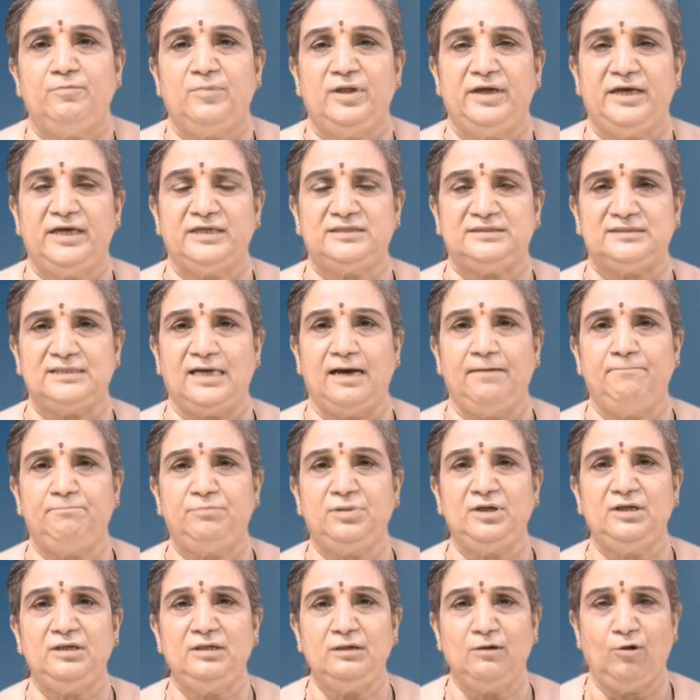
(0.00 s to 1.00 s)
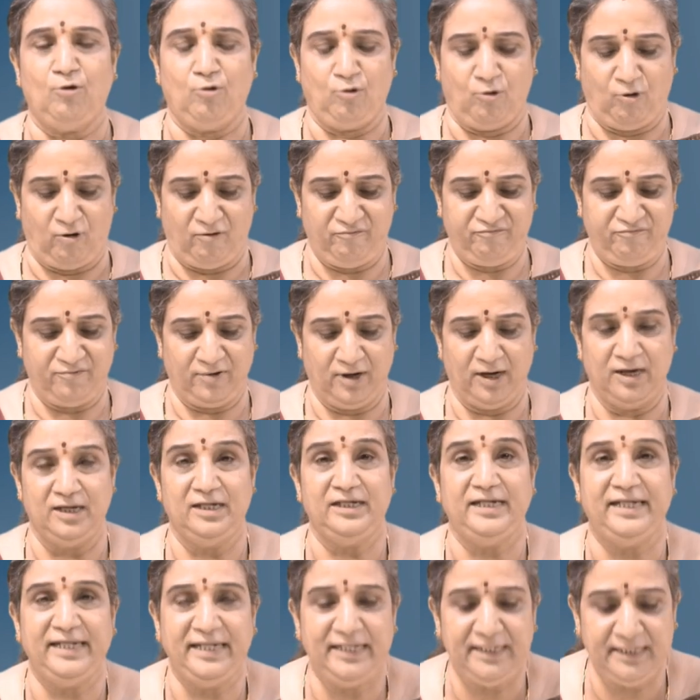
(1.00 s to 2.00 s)
Example of a
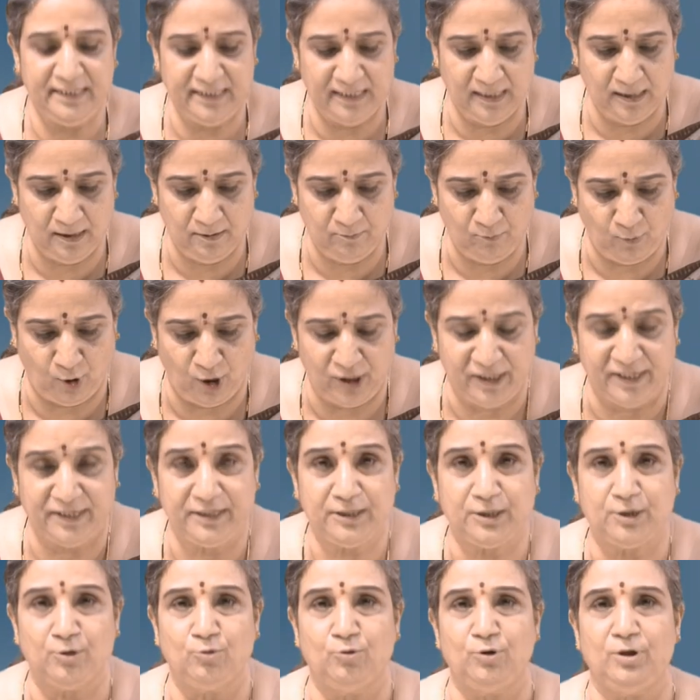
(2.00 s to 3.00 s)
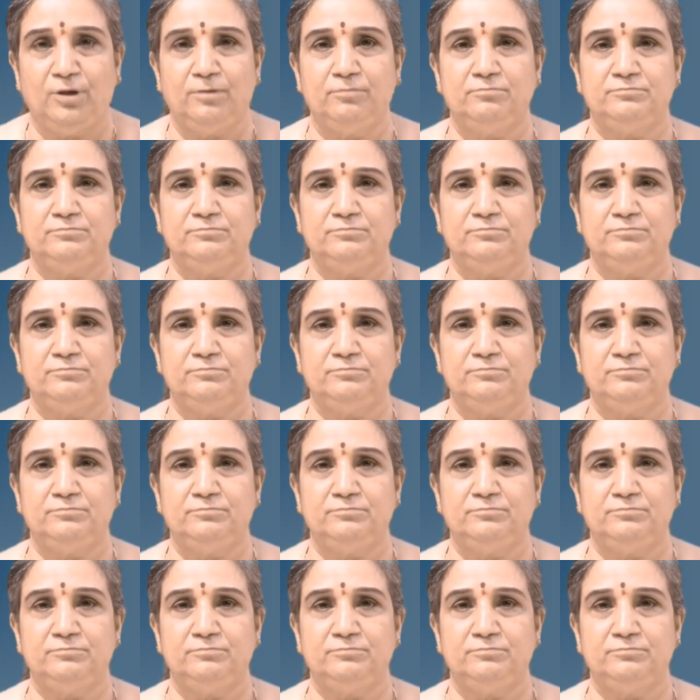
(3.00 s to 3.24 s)
linear molecule.